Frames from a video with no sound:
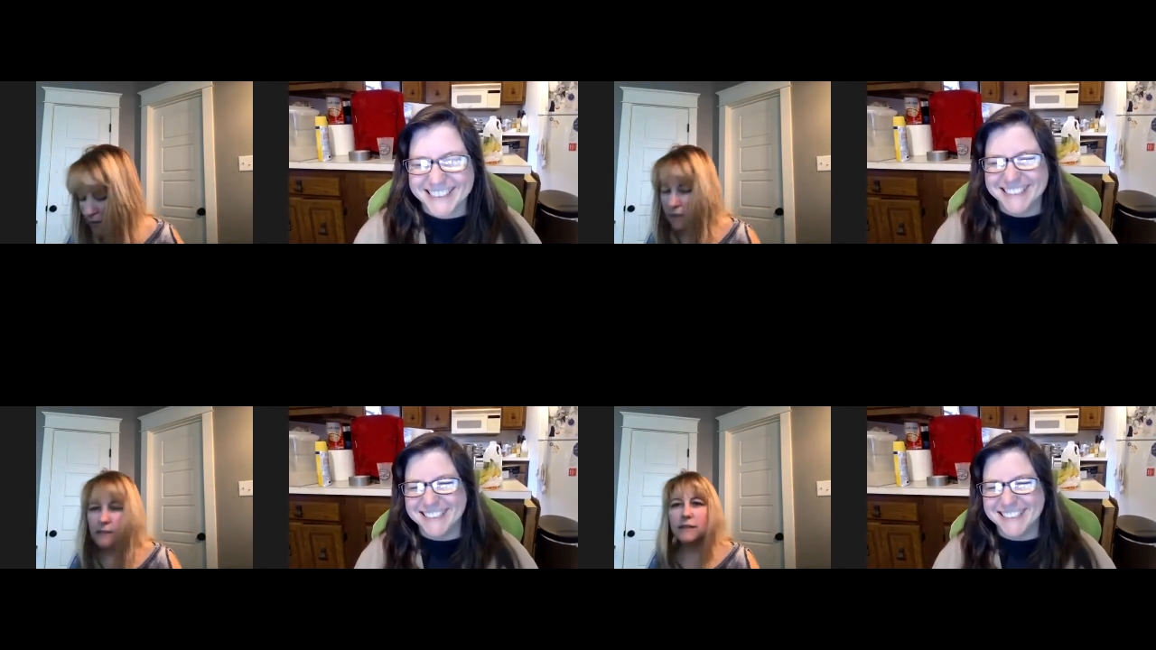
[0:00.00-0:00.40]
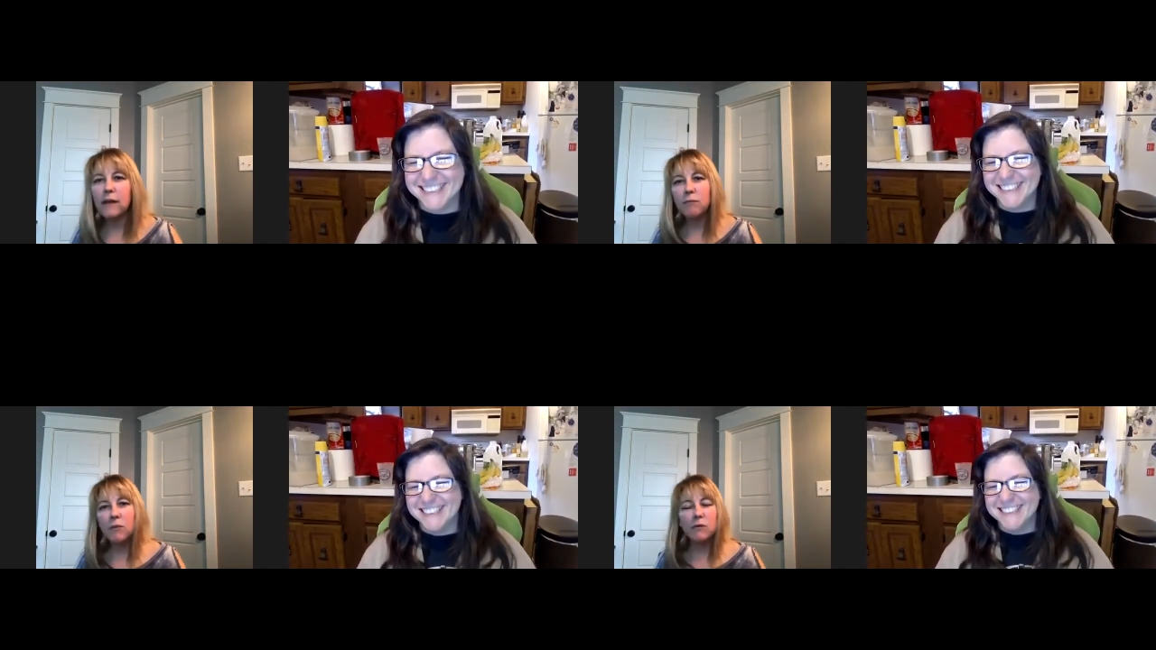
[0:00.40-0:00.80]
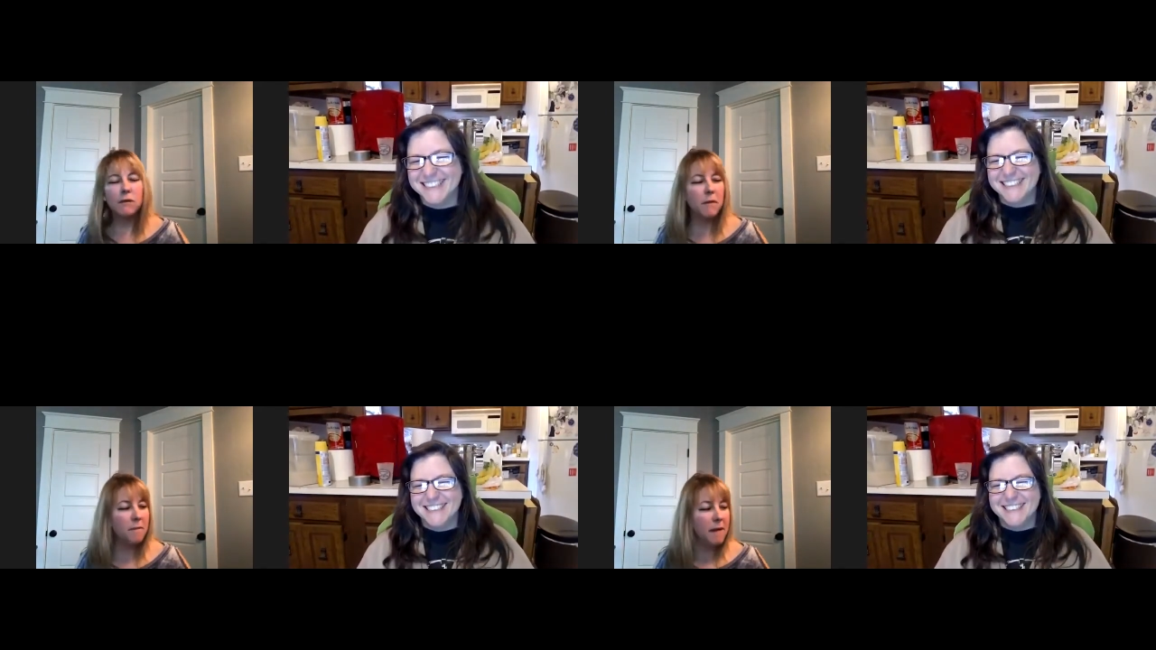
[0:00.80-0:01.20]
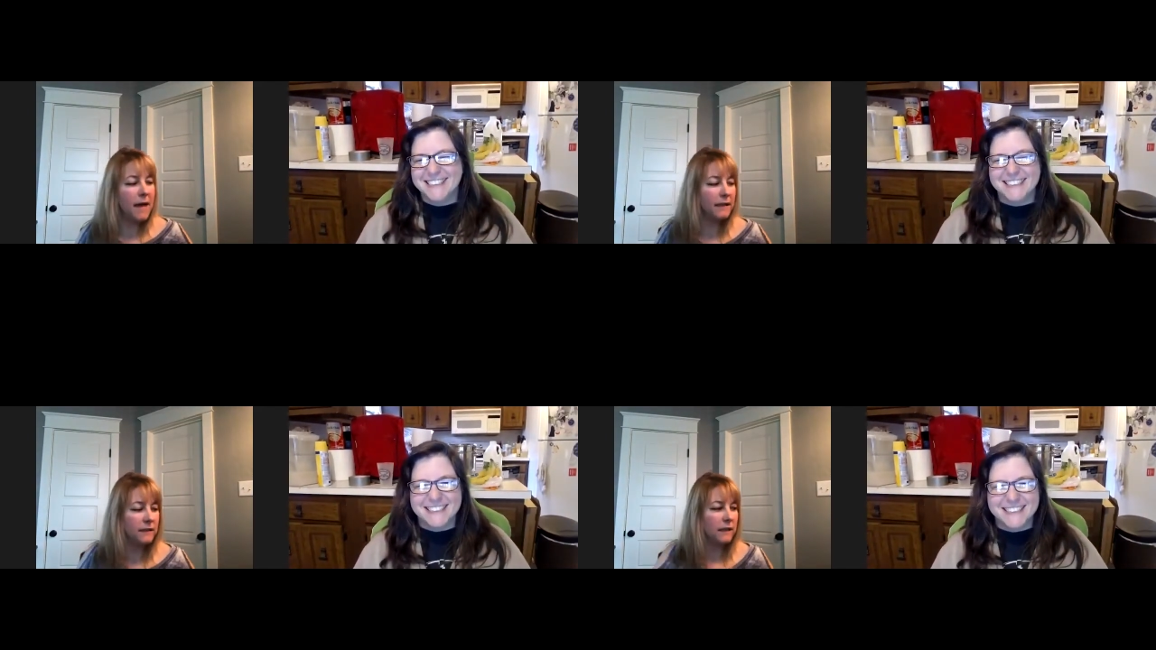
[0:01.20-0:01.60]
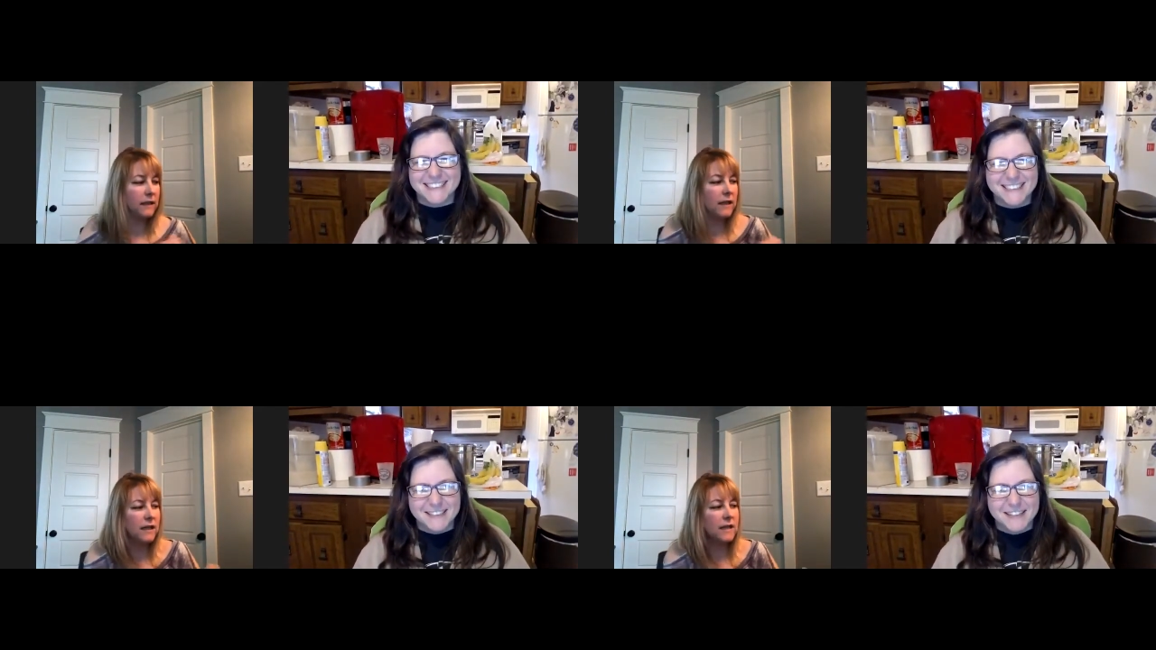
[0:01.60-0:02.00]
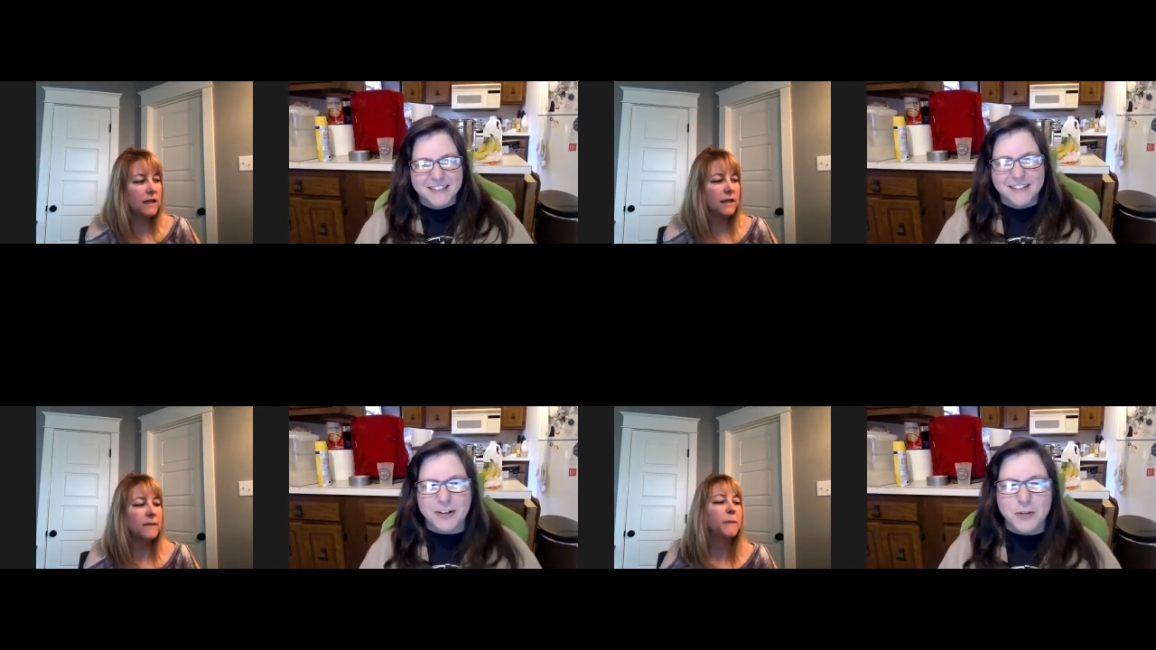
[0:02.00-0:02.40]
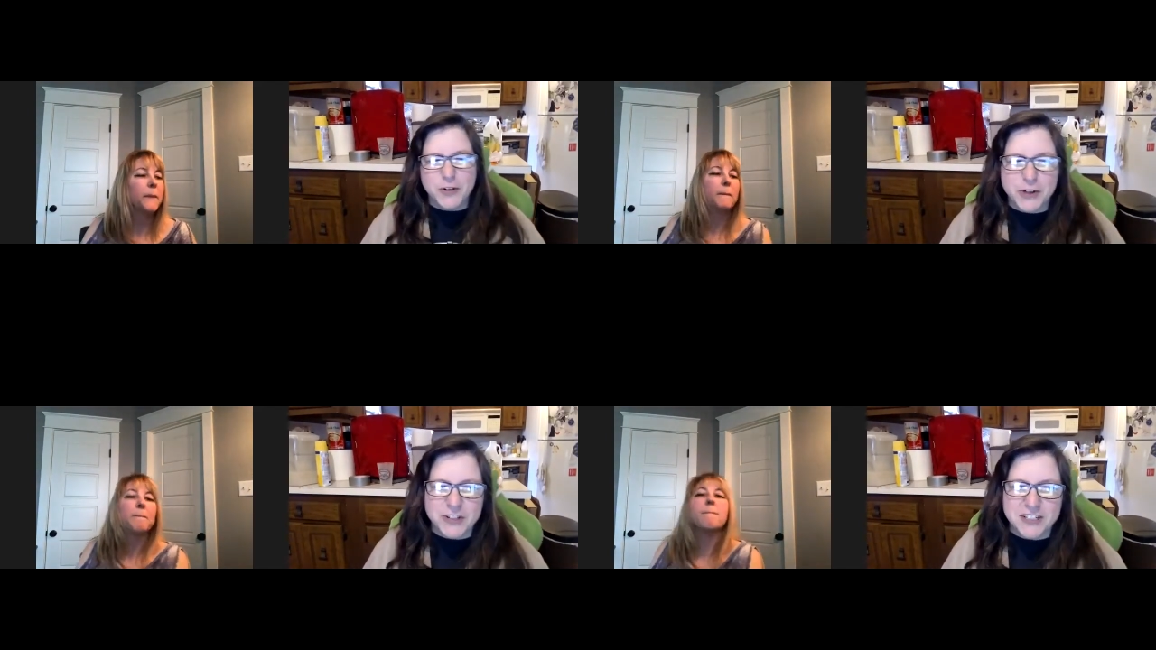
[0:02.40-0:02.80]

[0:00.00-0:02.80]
Speaker 1: Stop ruining my magic. Oh, you know what they